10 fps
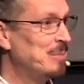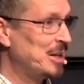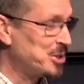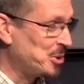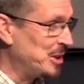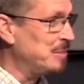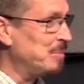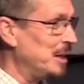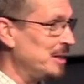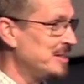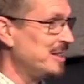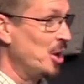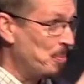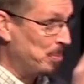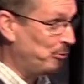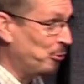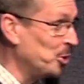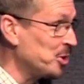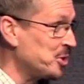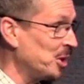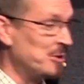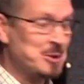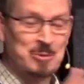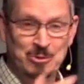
my screen buzzed before the service,